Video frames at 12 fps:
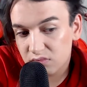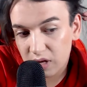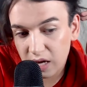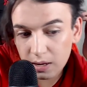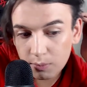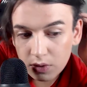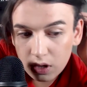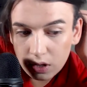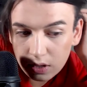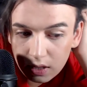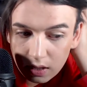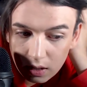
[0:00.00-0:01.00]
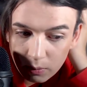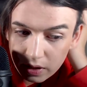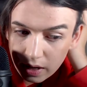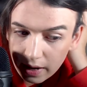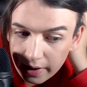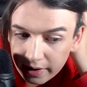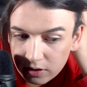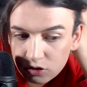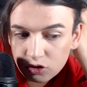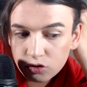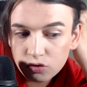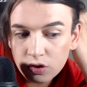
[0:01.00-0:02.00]
and I'm looking a bit
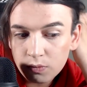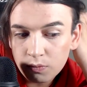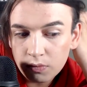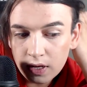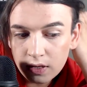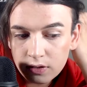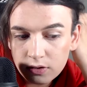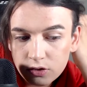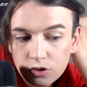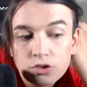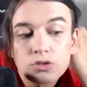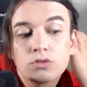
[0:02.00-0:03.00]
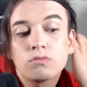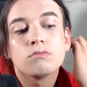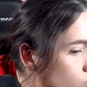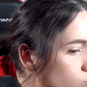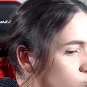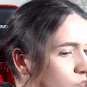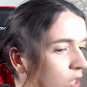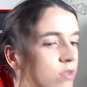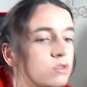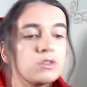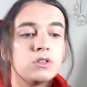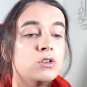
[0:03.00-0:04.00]
extra much,
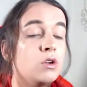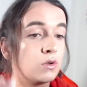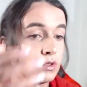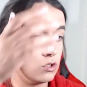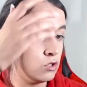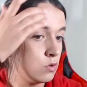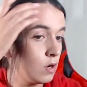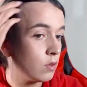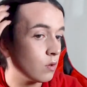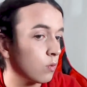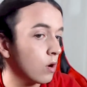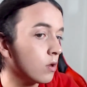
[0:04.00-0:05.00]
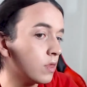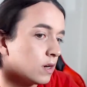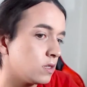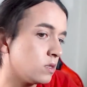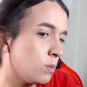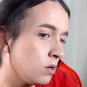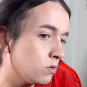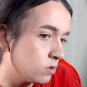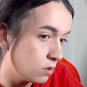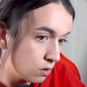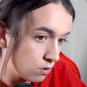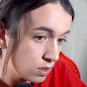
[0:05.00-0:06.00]
it's, you know, it's doing the work that it's supposed to, you know,